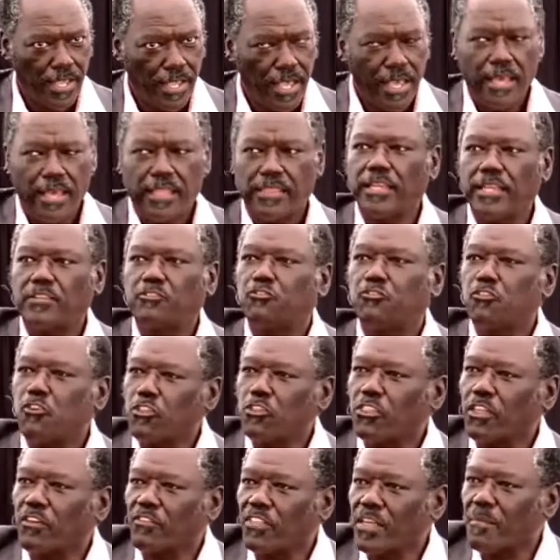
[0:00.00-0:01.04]
The truth
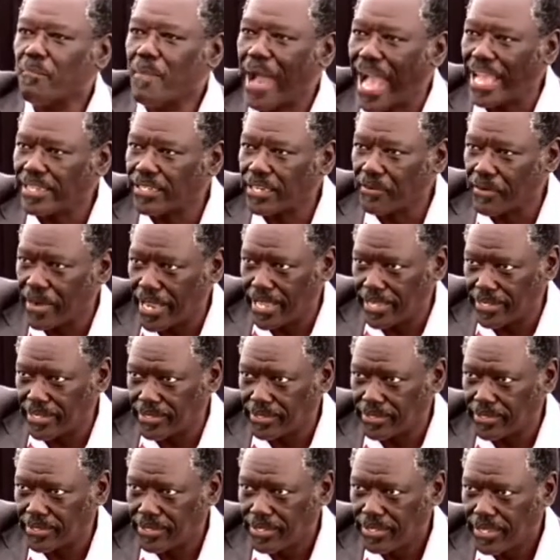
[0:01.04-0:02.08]
of the matter
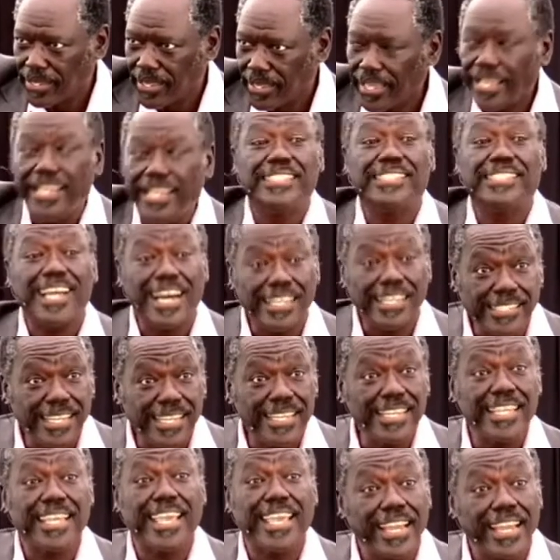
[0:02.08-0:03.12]
is, he
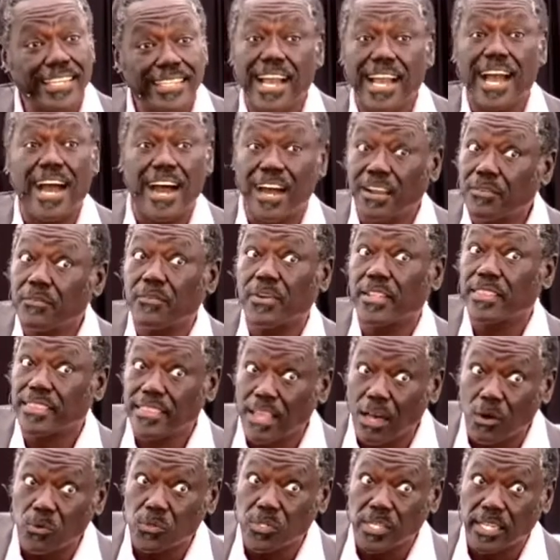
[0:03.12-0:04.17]
doesn't get
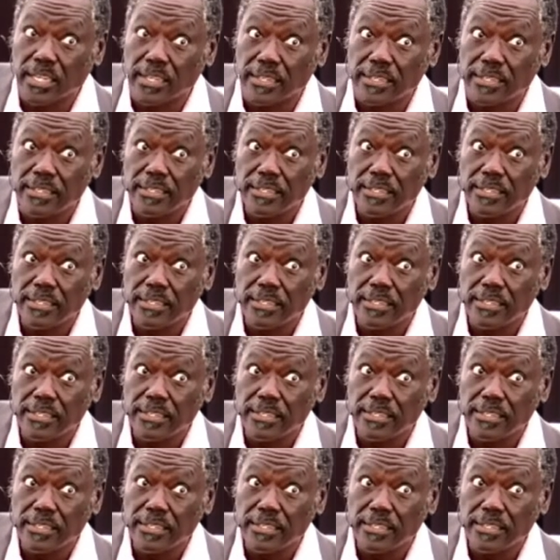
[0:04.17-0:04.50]
100,000.